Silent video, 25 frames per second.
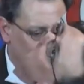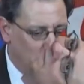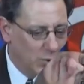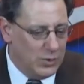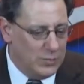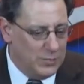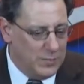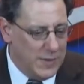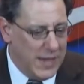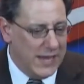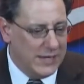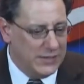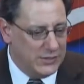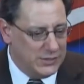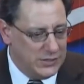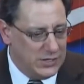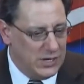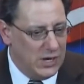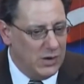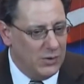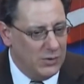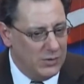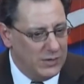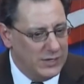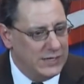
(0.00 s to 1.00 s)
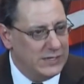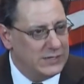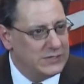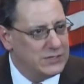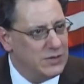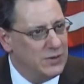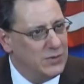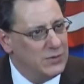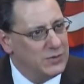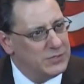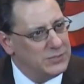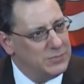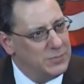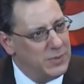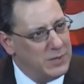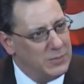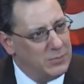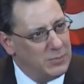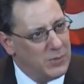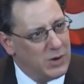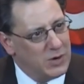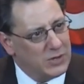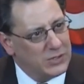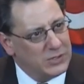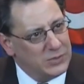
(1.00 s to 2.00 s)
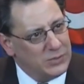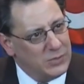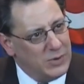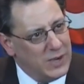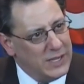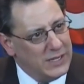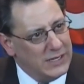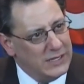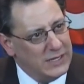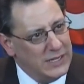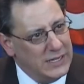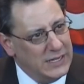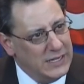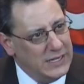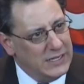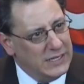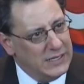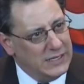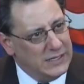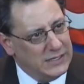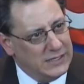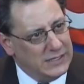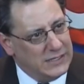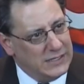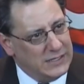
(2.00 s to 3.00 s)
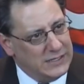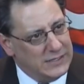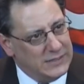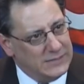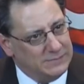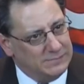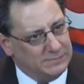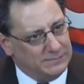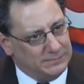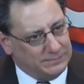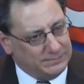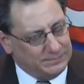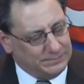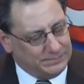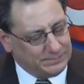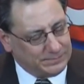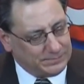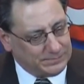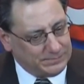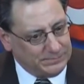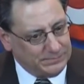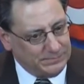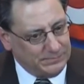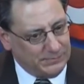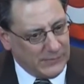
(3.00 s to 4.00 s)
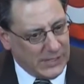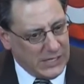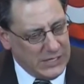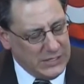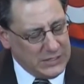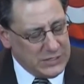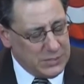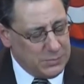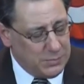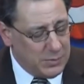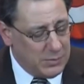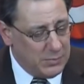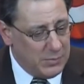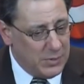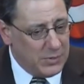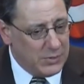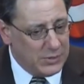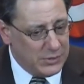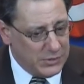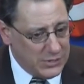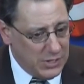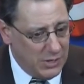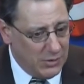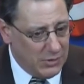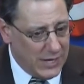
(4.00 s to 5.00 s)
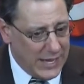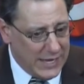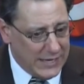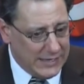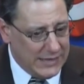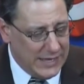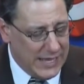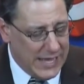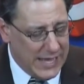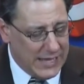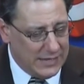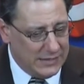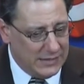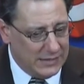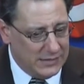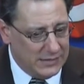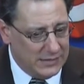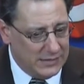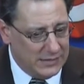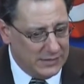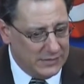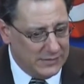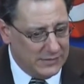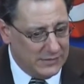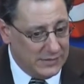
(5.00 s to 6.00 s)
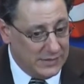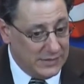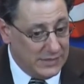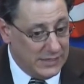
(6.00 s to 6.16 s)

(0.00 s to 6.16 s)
For the one-man show, it's always been Mark Twain. To promote a show like that